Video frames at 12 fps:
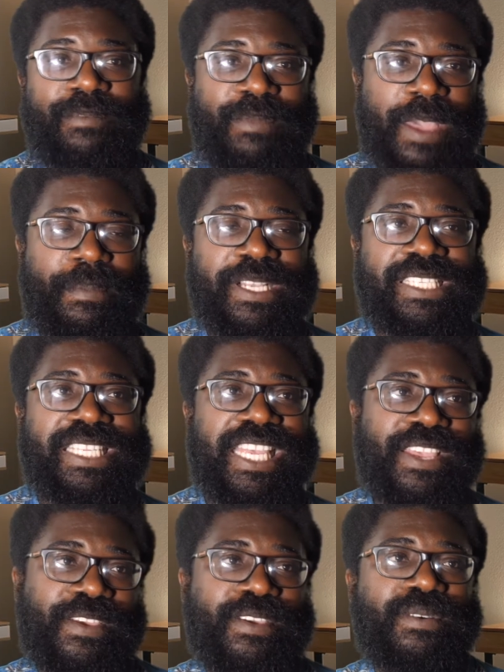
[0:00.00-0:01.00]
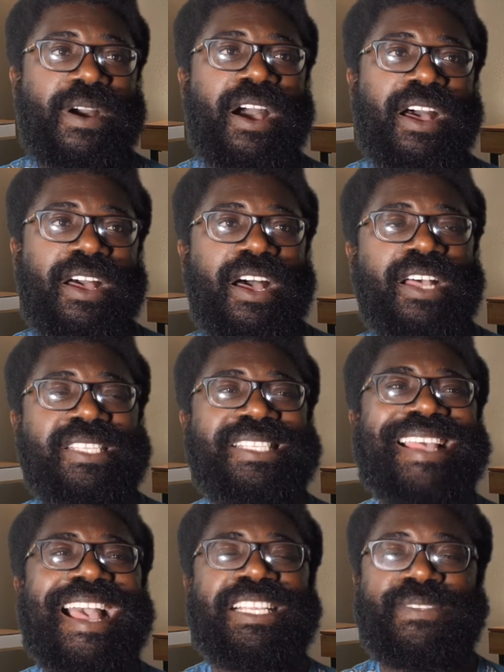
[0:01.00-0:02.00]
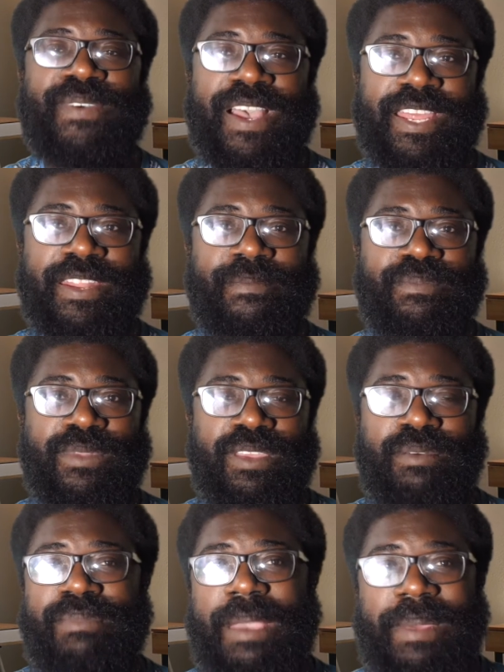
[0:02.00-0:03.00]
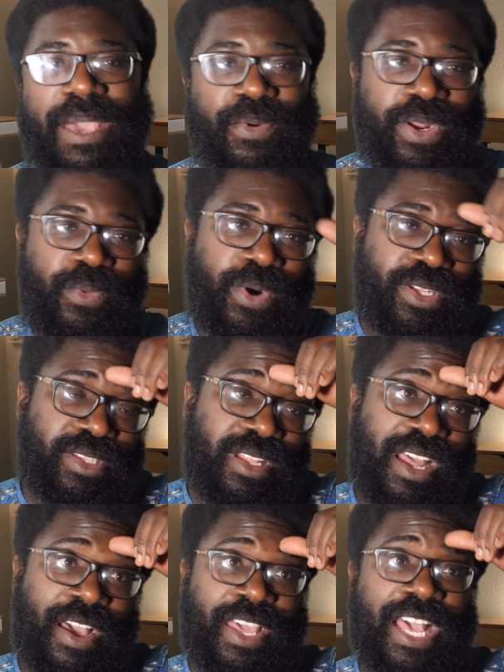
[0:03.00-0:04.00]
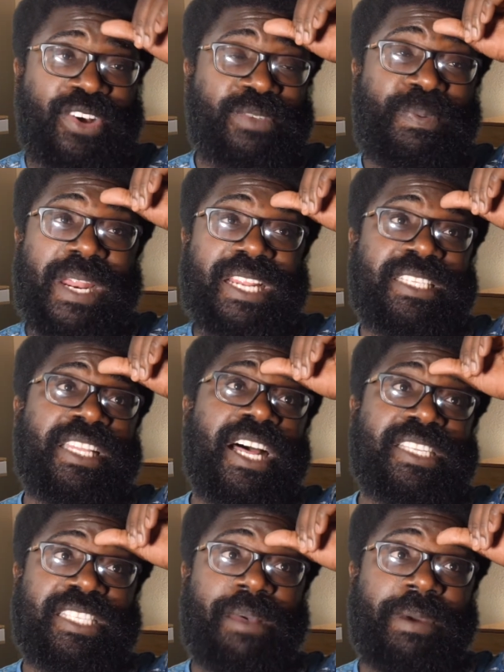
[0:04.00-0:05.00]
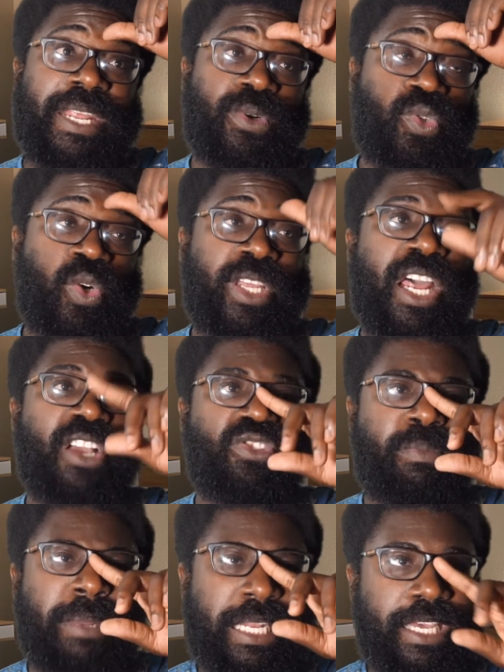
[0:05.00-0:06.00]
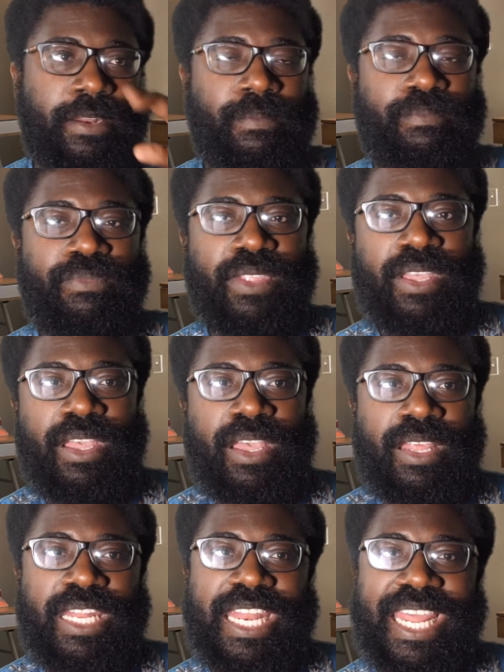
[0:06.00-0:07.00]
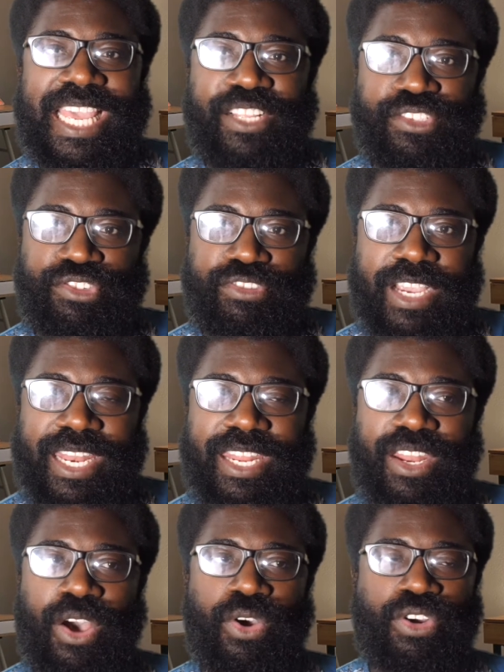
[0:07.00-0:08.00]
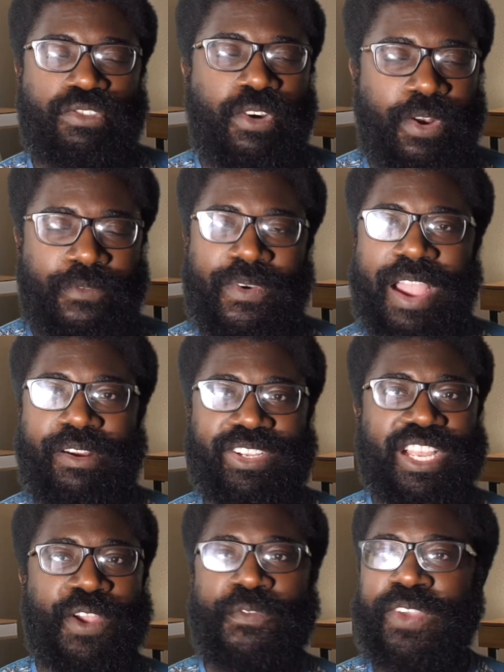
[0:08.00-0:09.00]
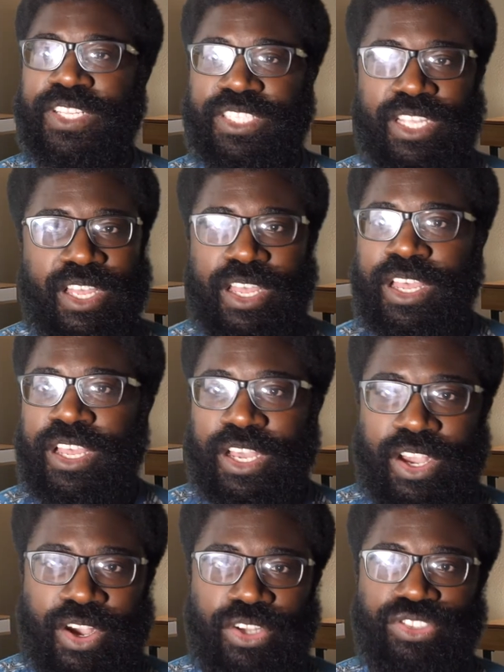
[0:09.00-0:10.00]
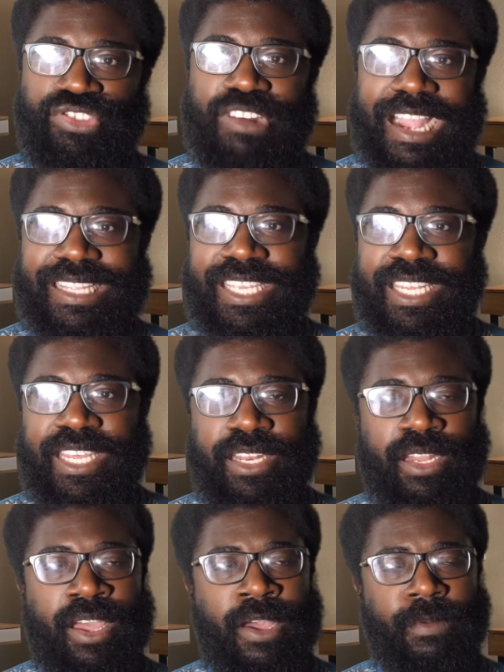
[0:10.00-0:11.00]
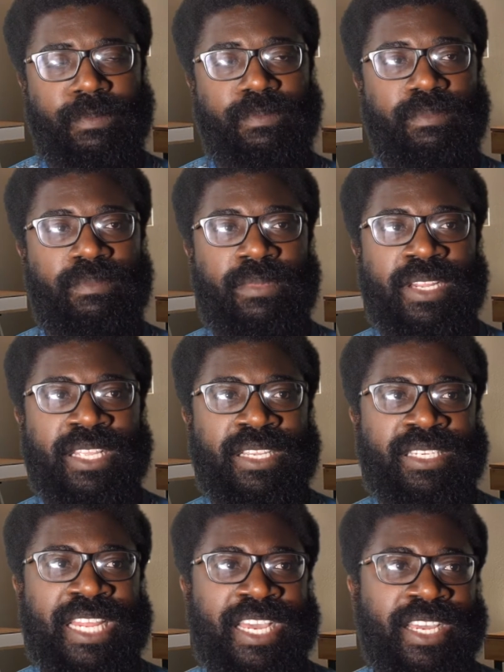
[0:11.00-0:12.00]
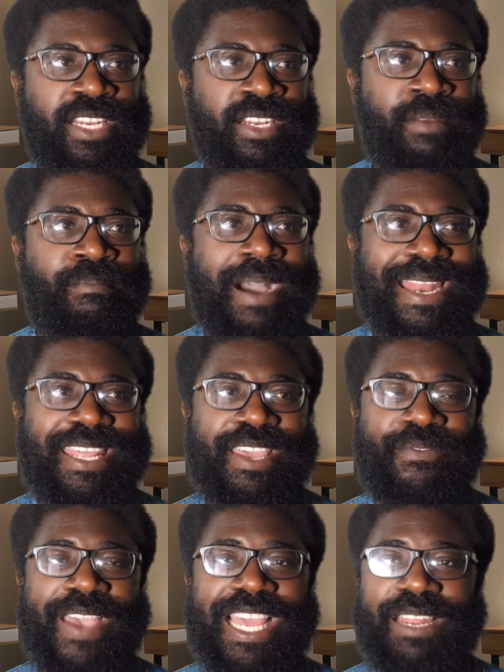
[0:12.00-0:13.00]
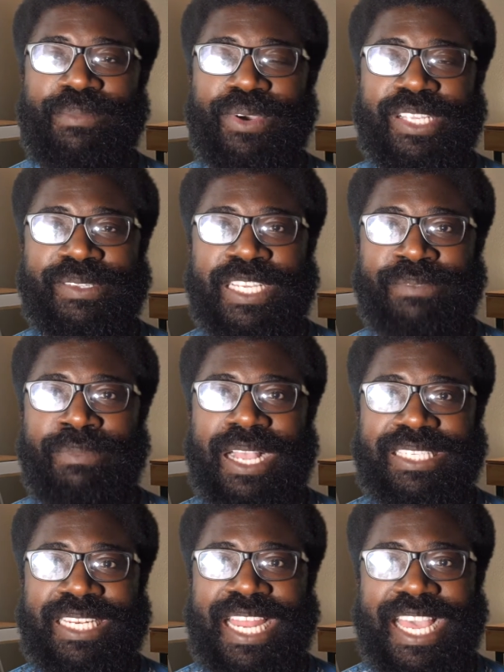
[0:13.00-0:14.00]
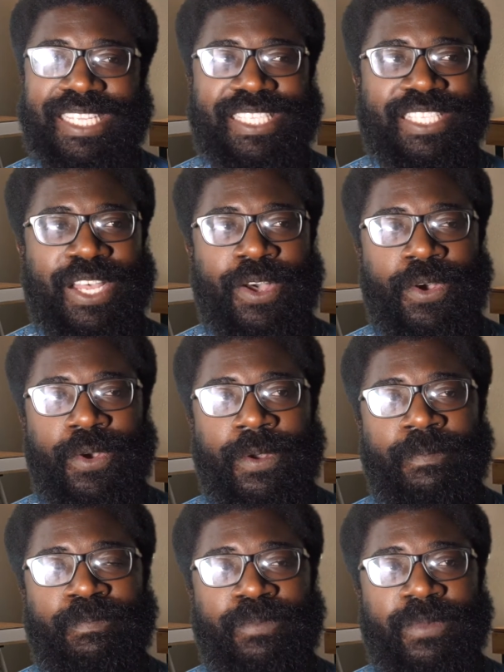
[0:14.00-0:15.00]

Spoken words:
Maybe City are satisfied. You know, maybe they would have won. Because put it this, last summer they were talking 100 million. Then the injury and then the whole coronavirus, everything's contracted and the money available is much less. So